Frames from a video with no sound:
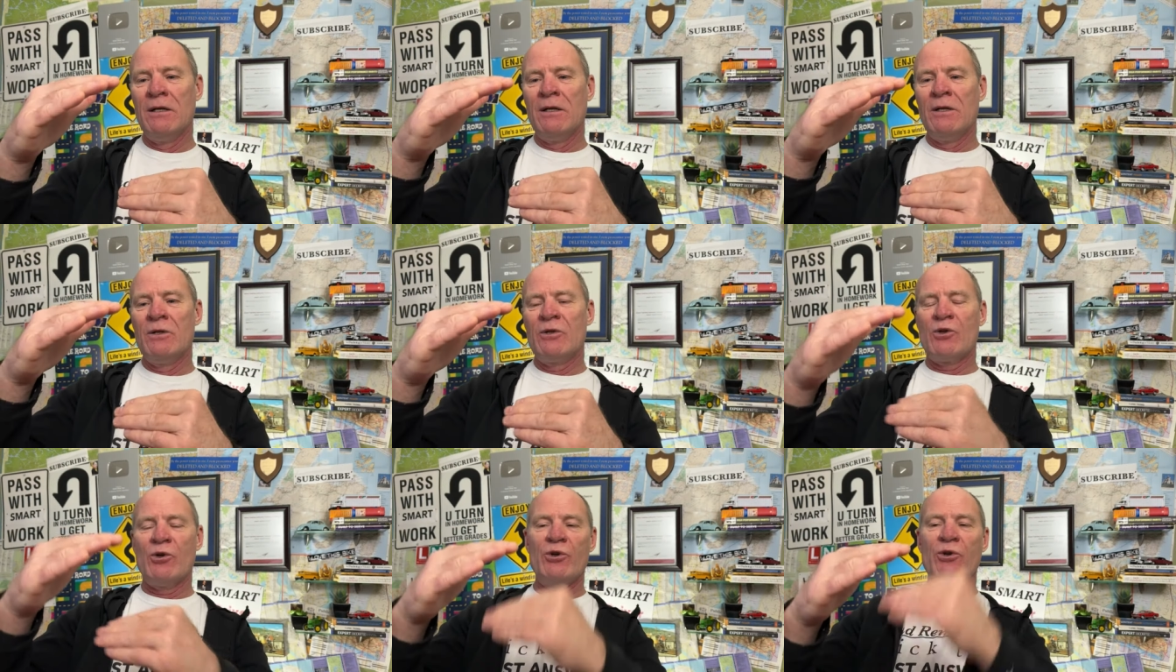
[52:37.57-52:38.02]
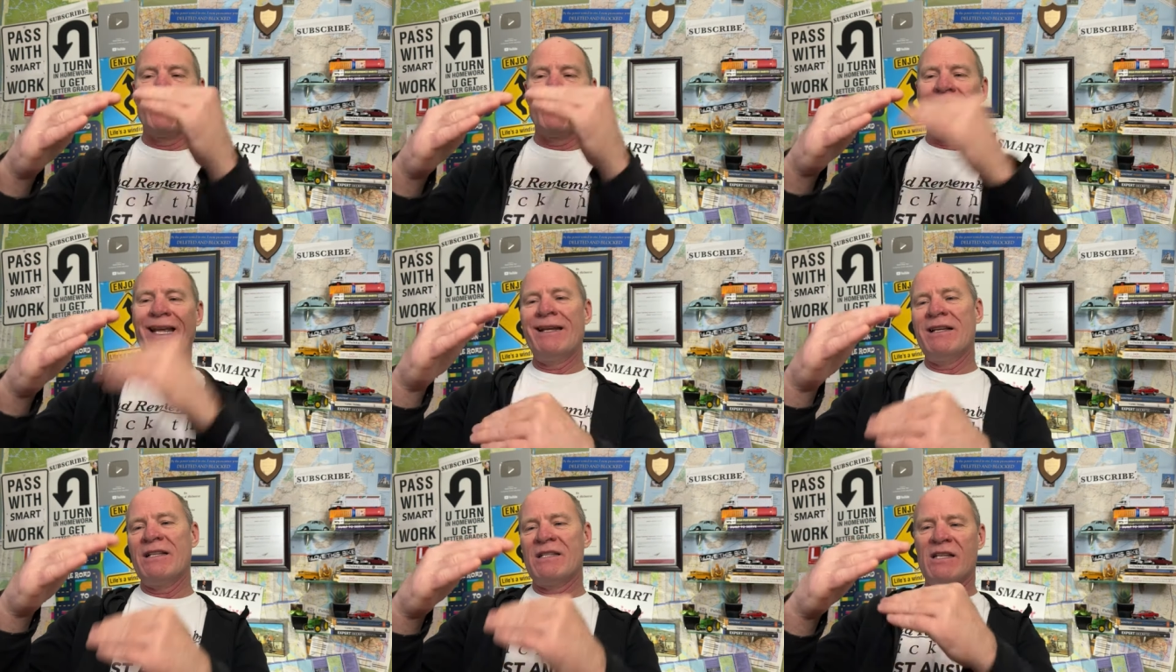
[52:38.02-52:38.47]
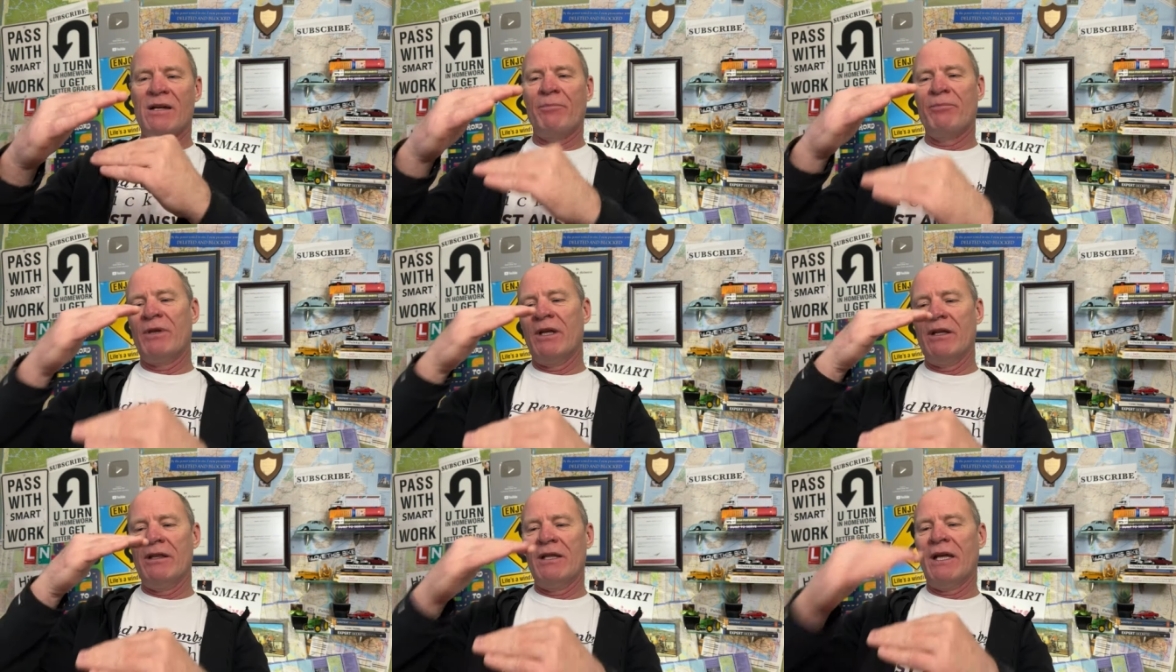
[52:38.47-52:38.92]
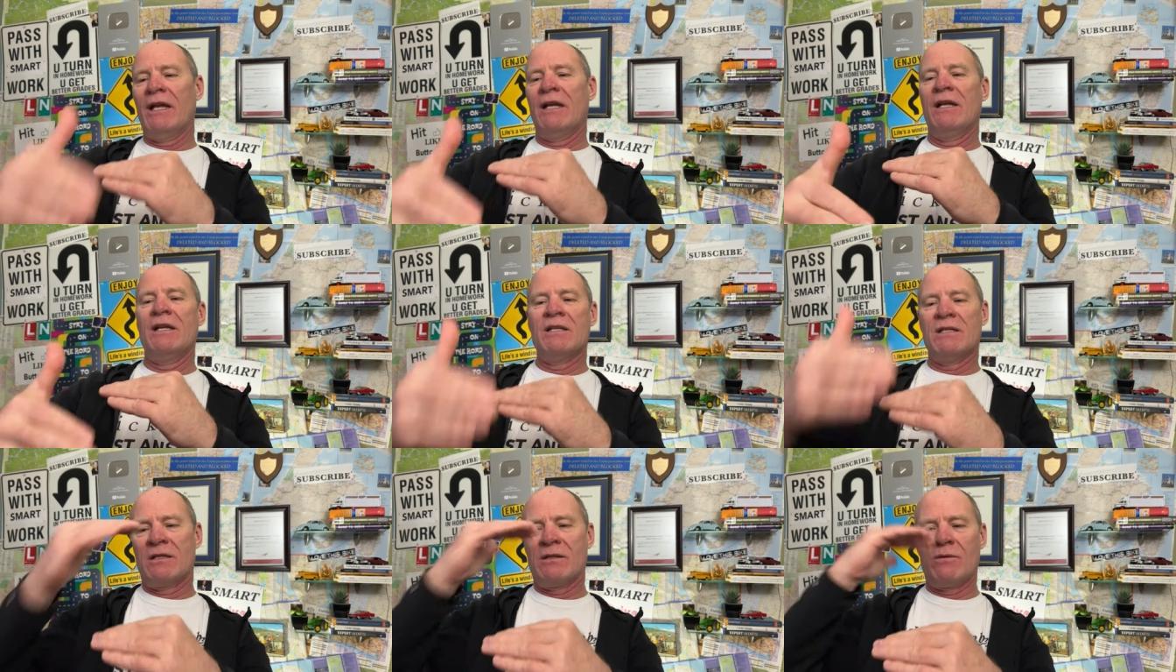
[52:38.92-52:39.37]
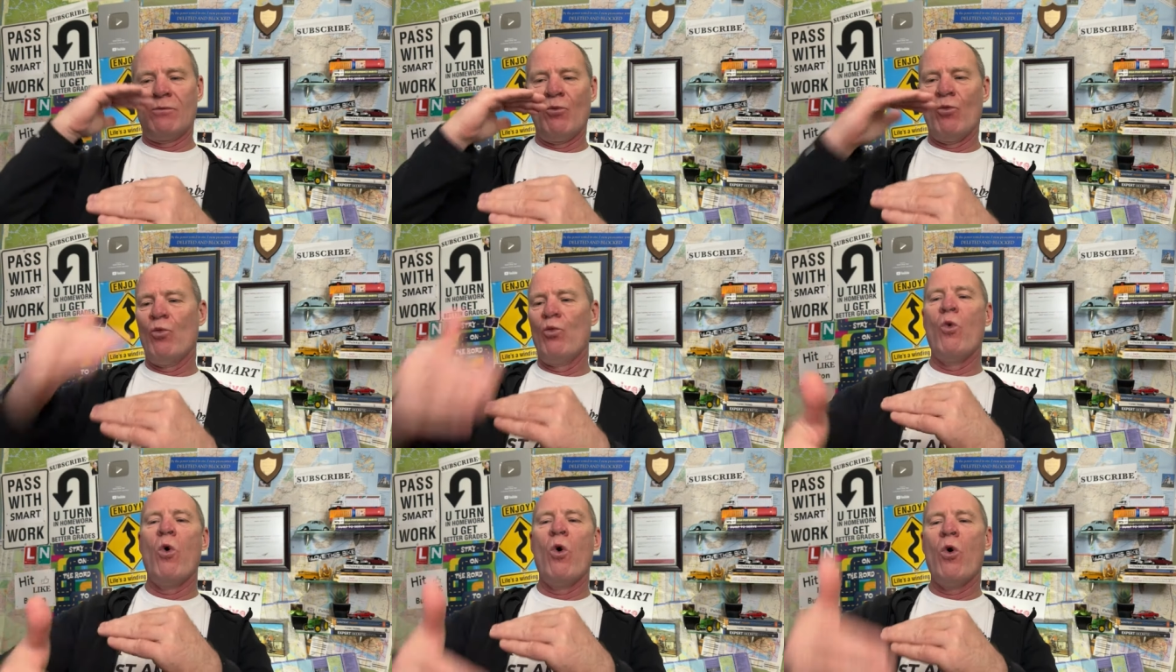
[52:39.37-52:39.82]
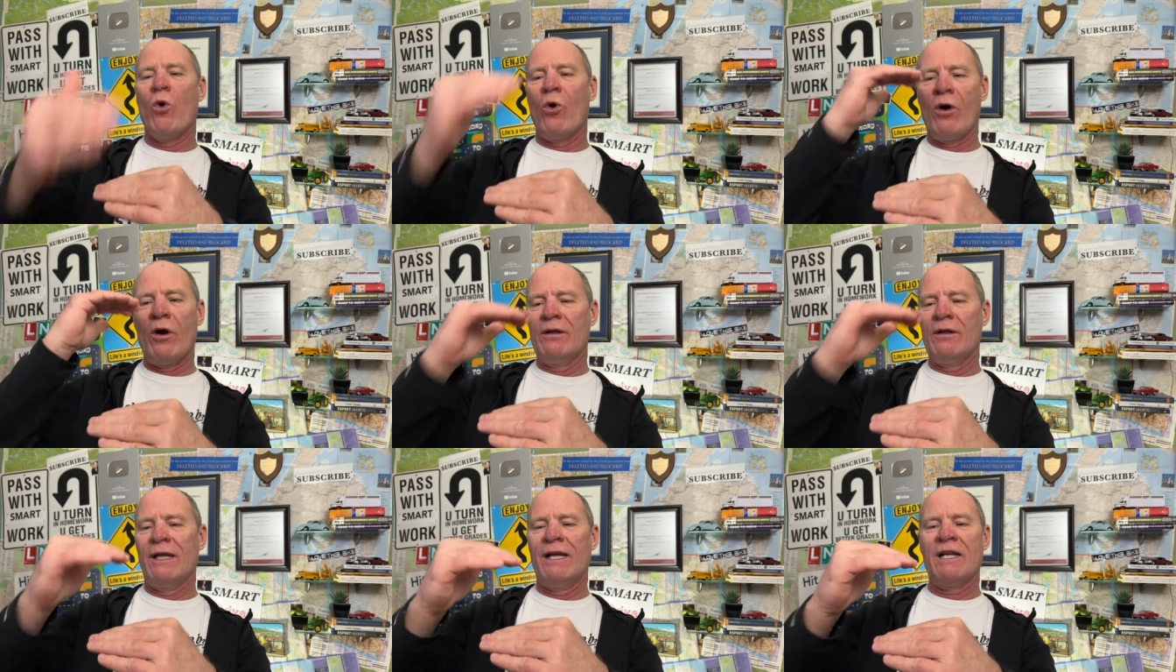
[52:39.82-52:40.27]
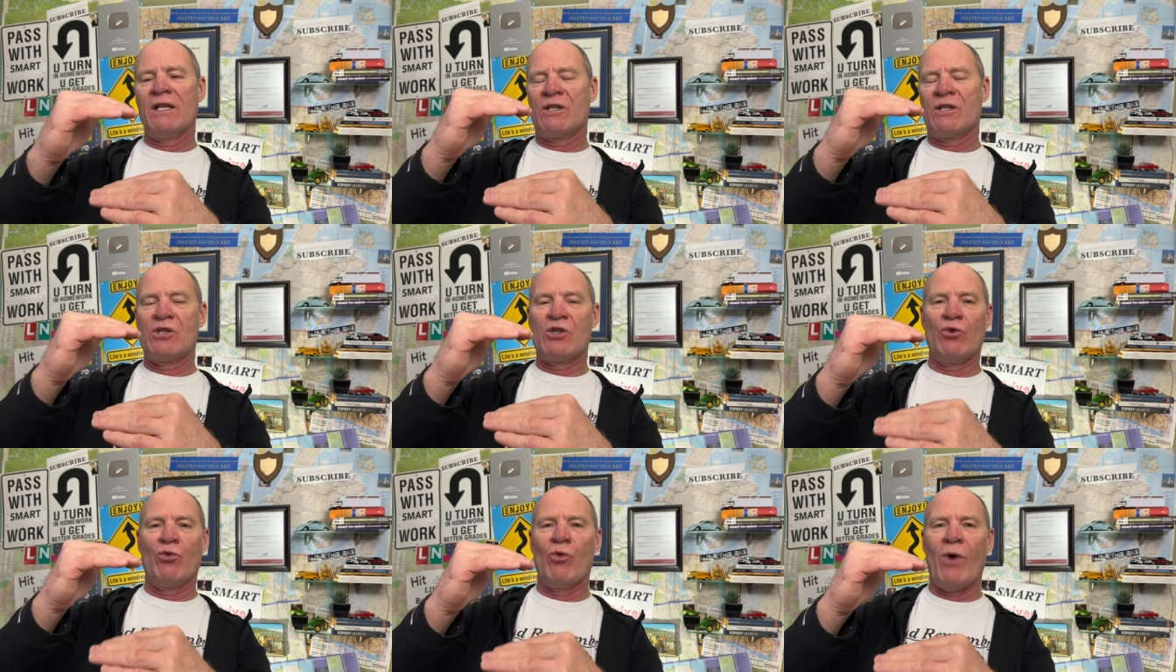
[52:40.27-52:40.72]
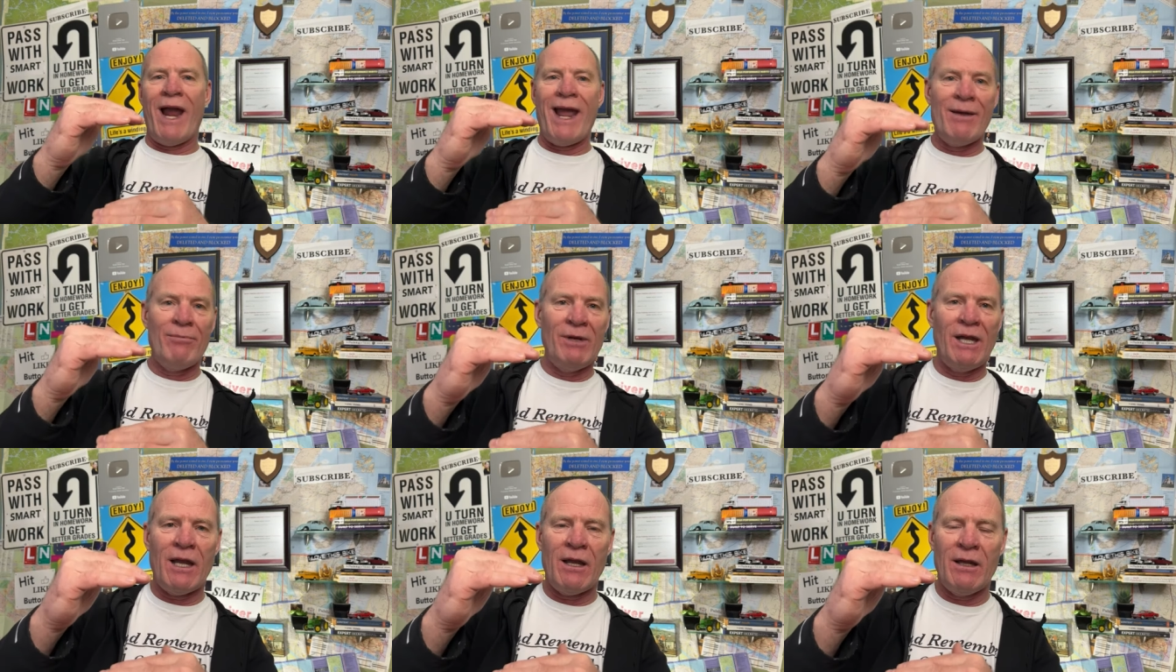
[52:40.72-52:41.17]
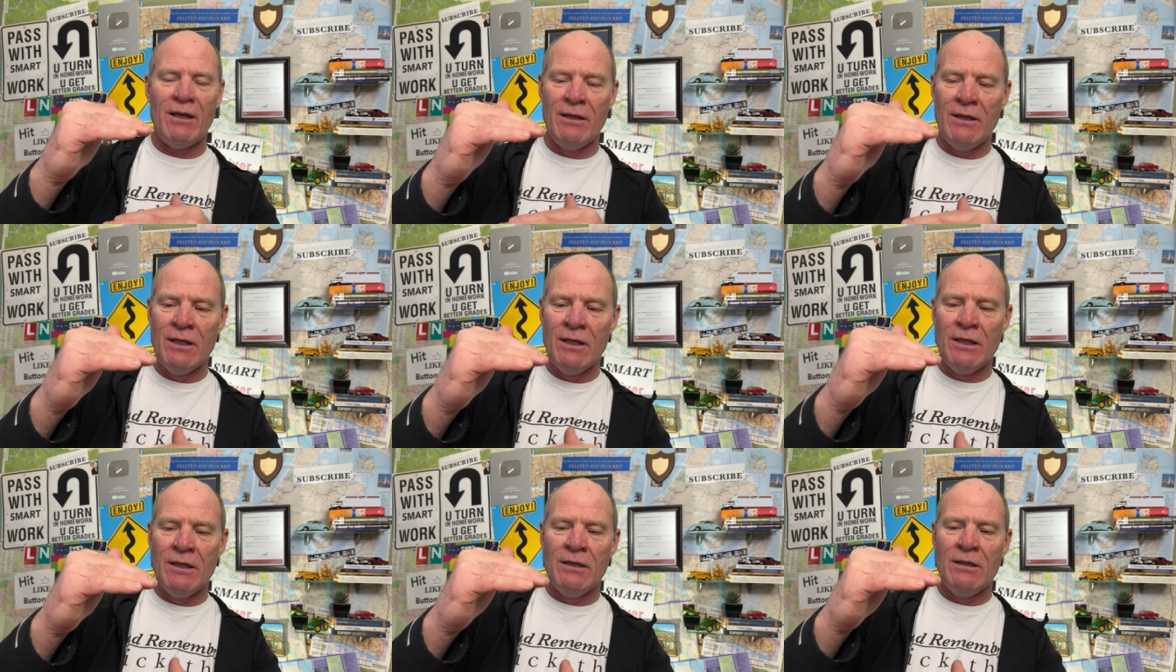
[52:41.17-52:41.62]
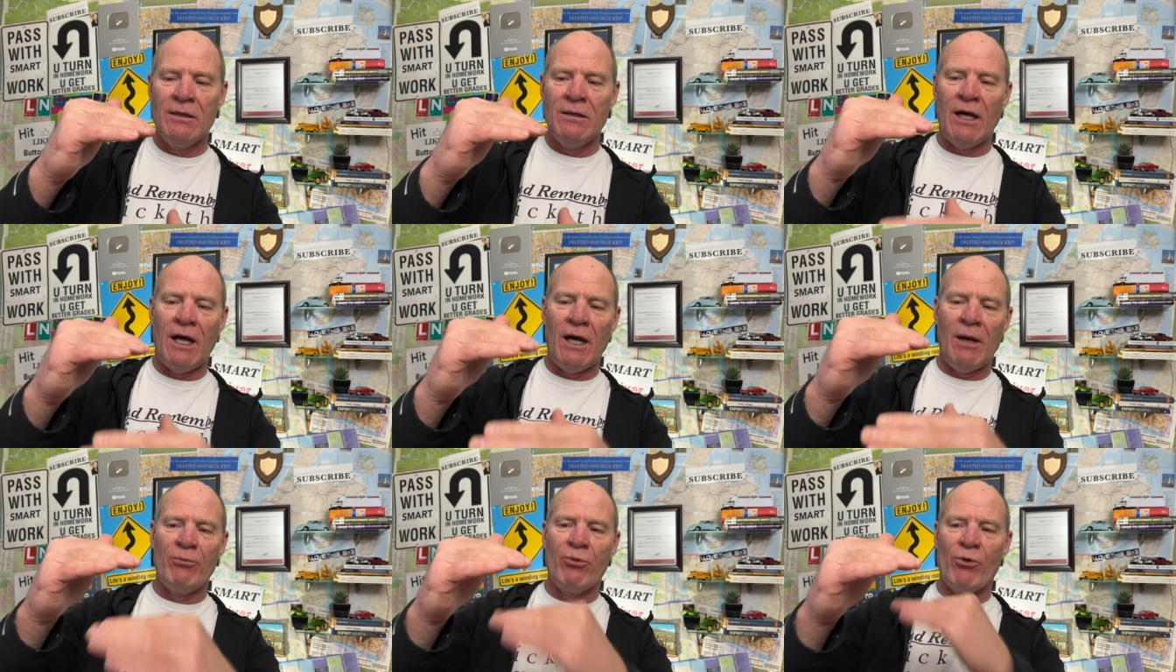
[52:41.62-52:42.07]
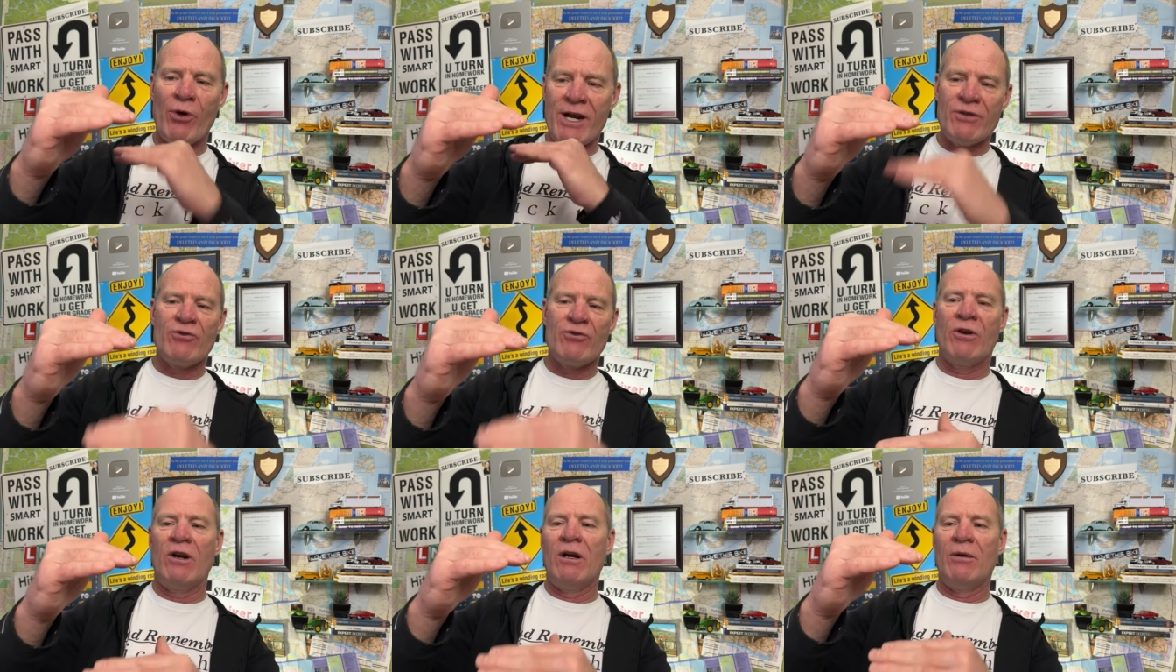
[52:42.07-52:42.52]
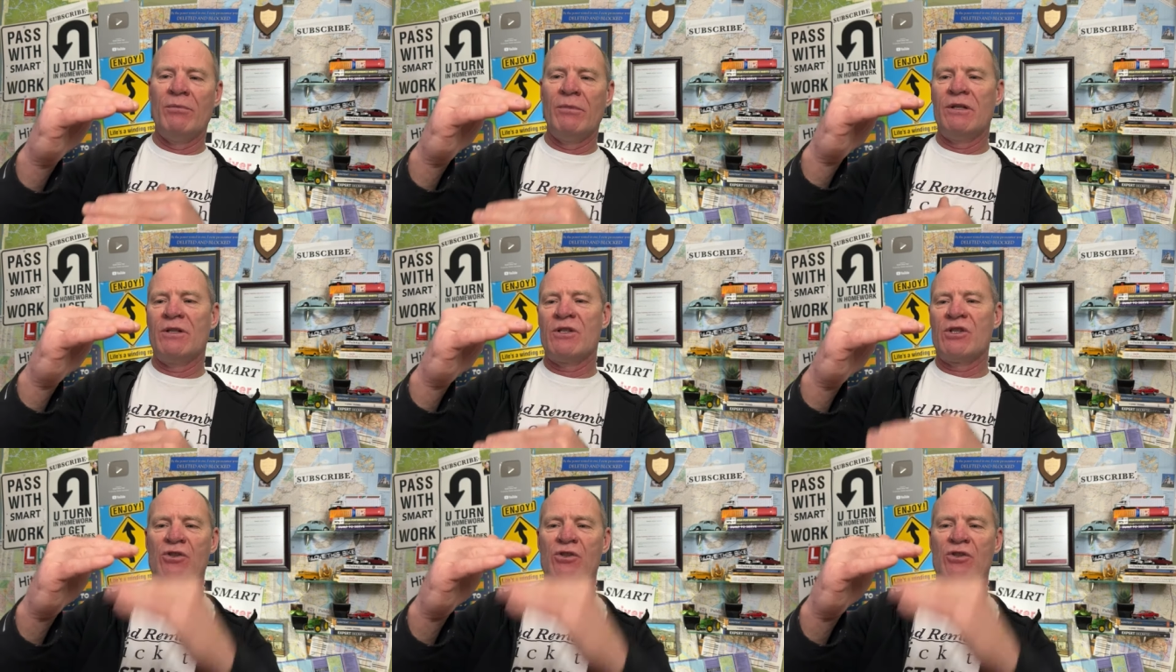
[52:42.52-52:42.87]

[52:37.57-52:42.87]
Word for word: So you're getting something that is worn like a ceramic uh, brake drum,